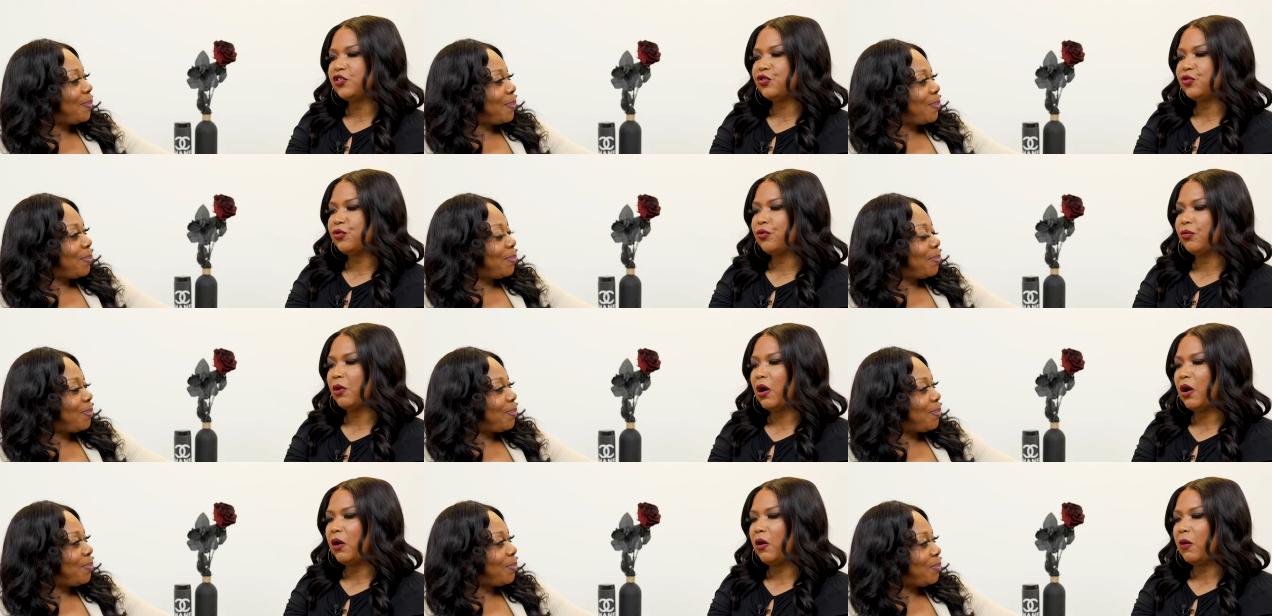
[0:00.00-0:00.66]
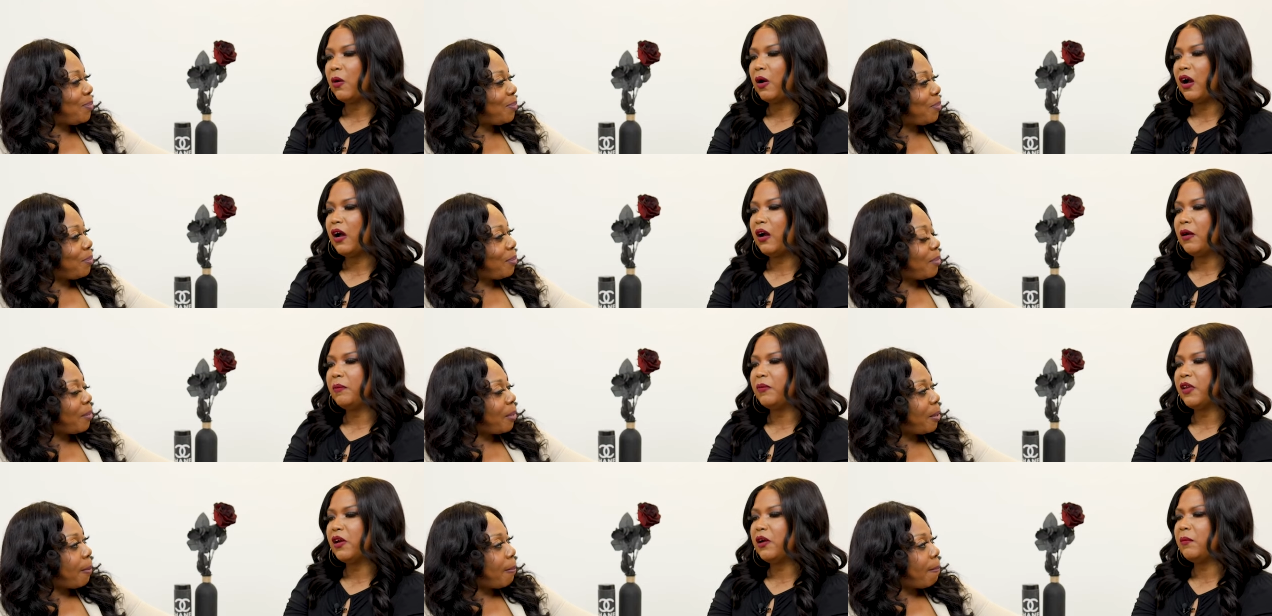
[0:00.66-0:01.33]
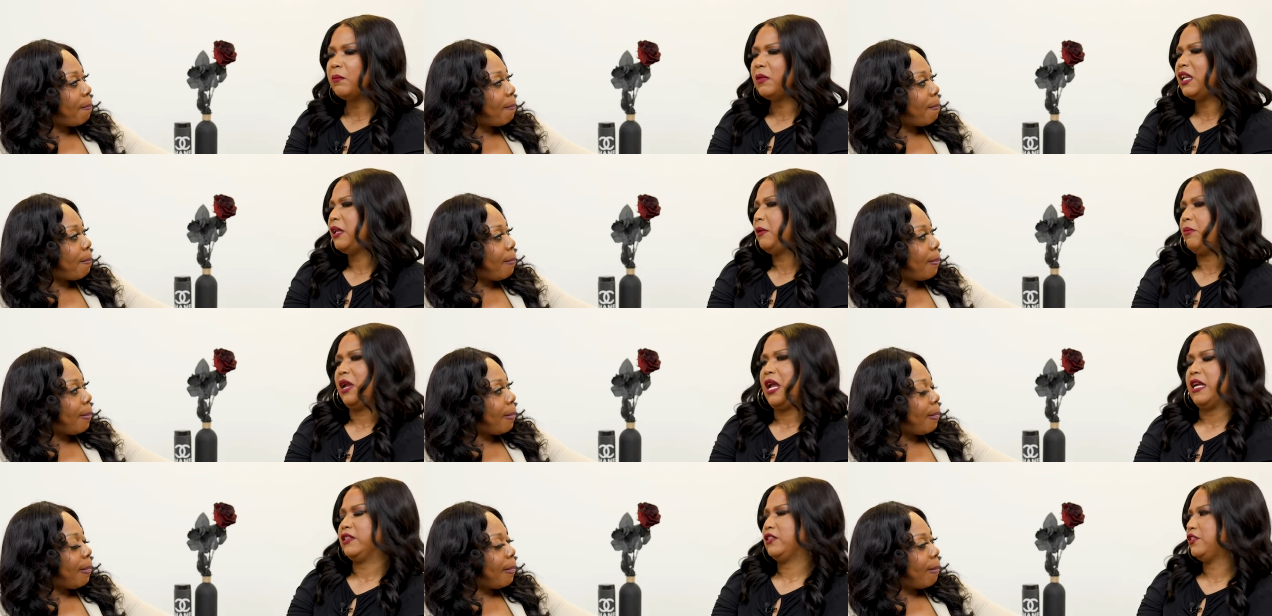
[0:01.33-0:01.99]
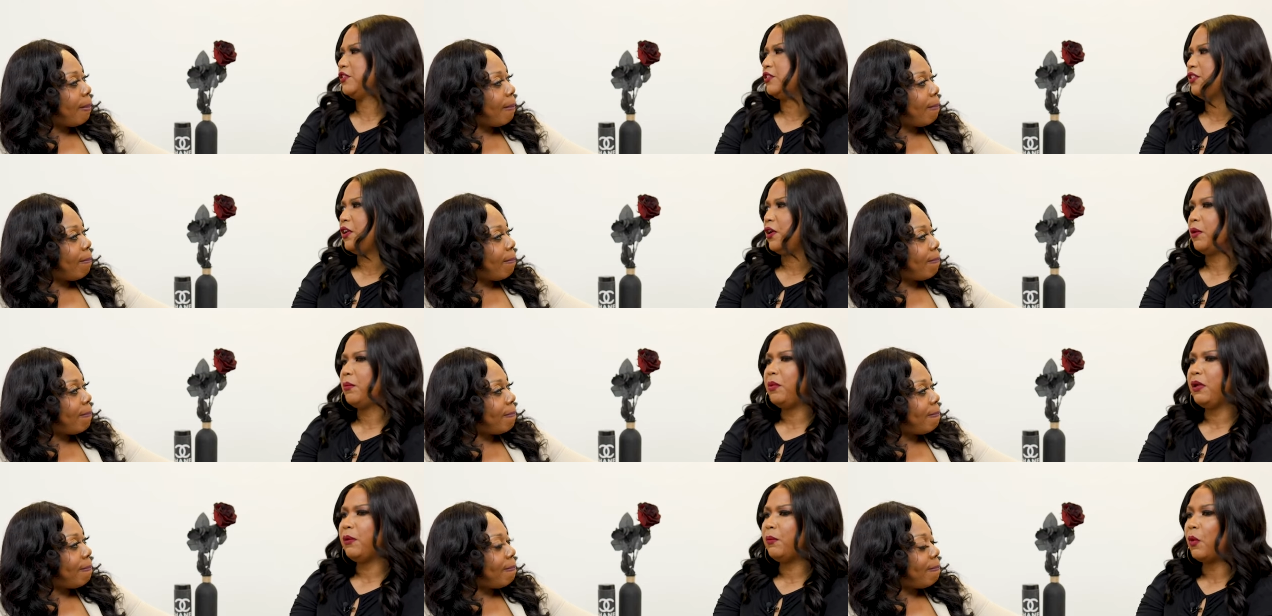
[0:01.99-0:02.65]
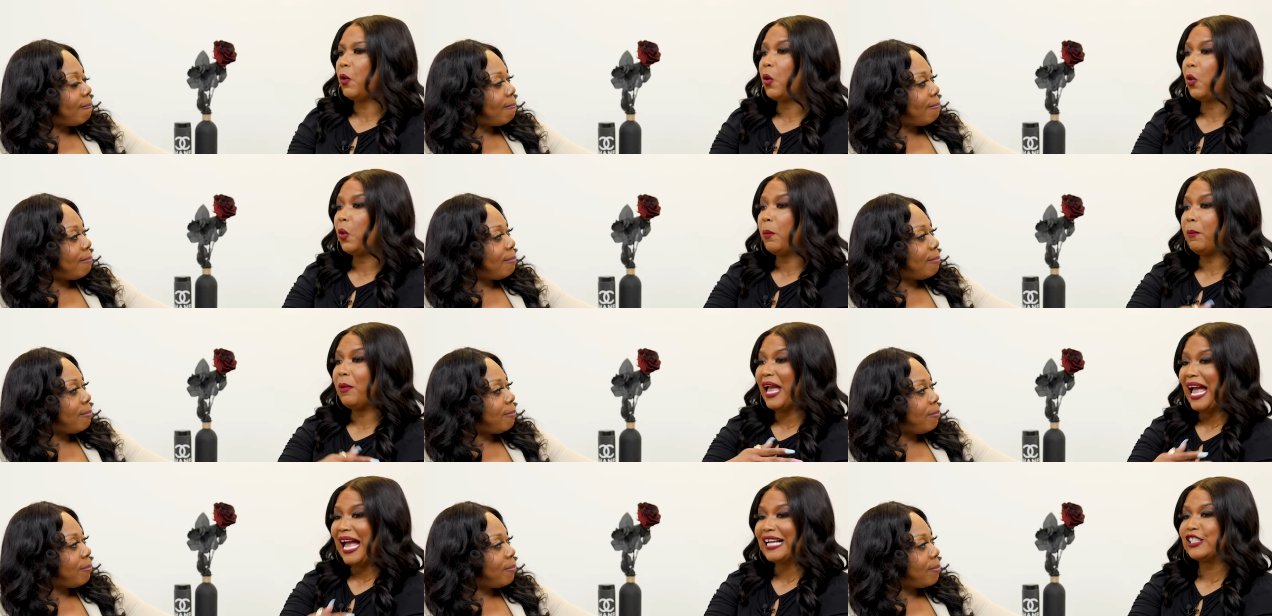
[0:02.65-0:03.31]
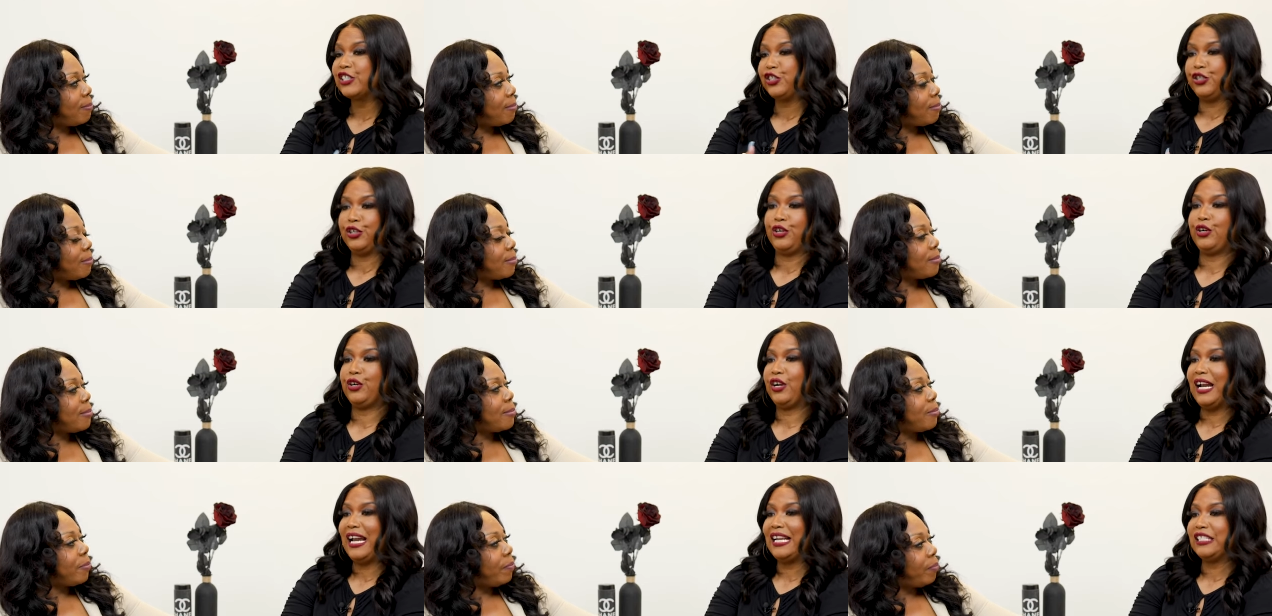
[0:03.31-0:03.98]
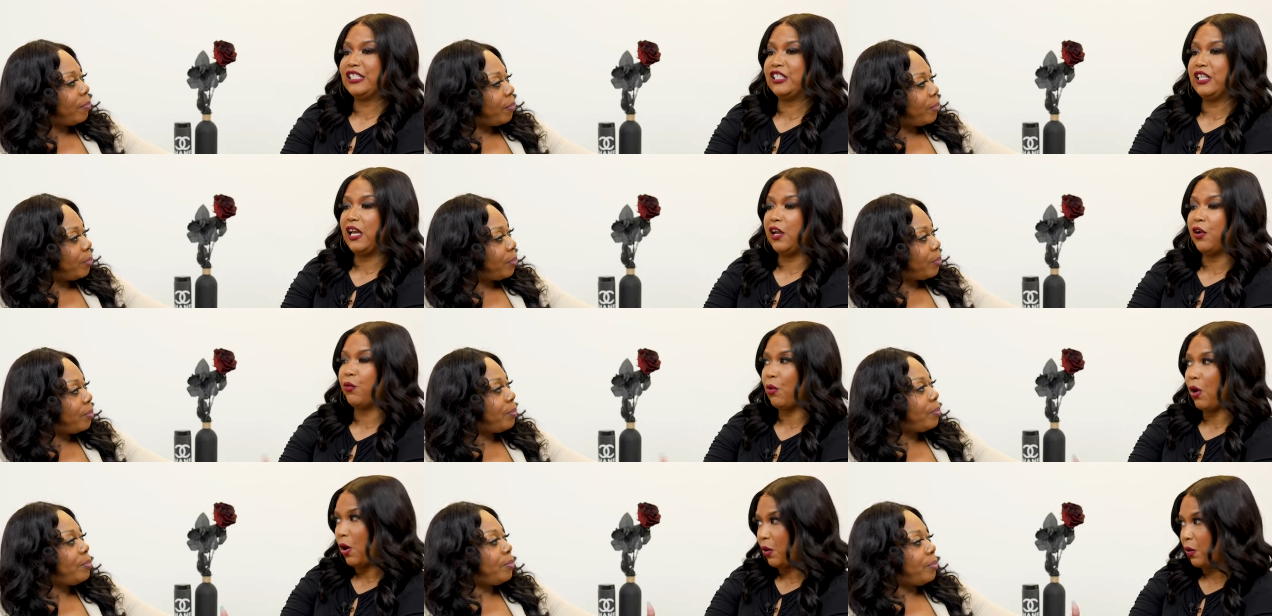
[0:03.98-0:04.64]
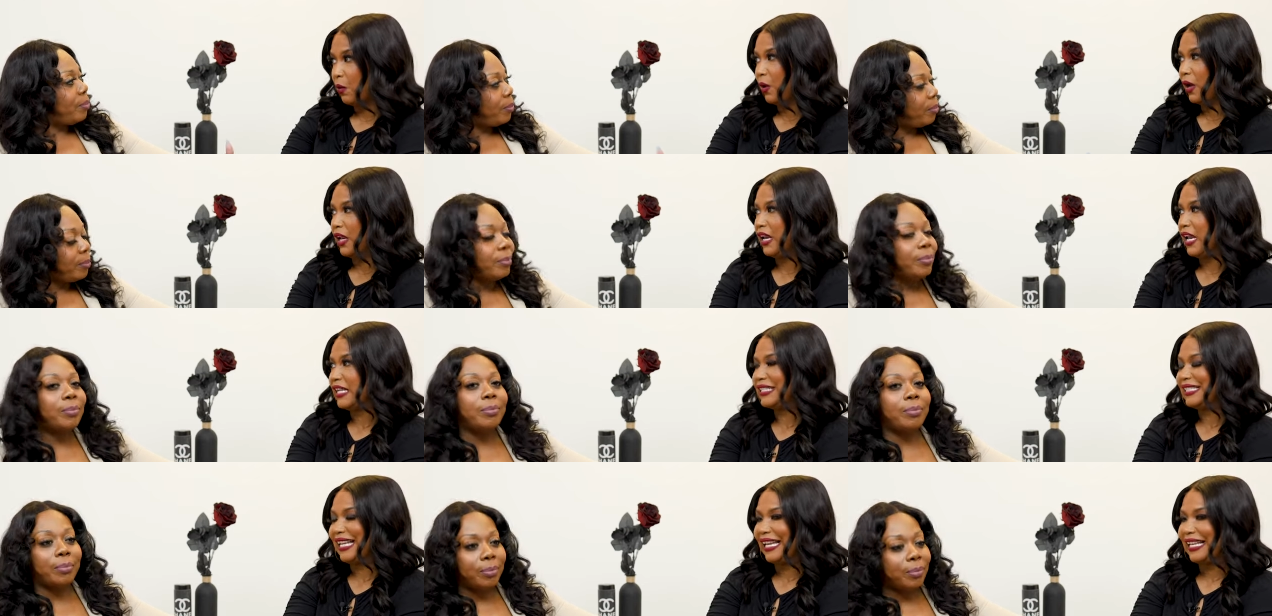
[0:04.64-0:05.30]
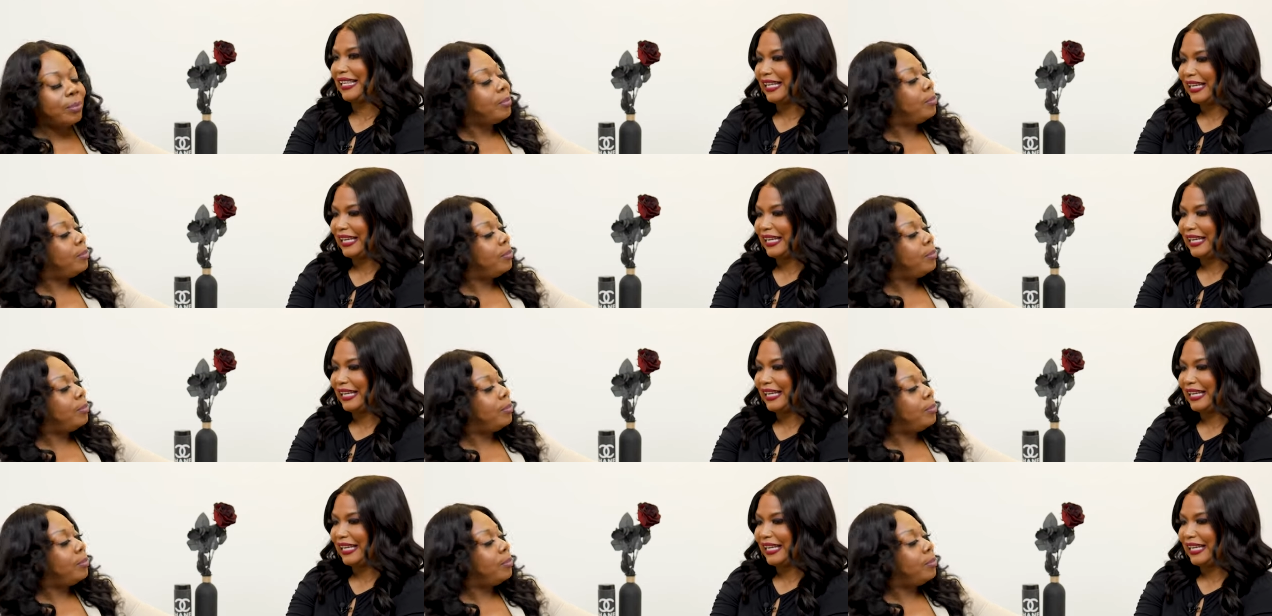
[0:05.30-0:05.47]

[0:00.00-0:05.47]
Speaker 1: as you grow, um, there are many pastors. There are people who pastor as they grow and mm-hmm. as they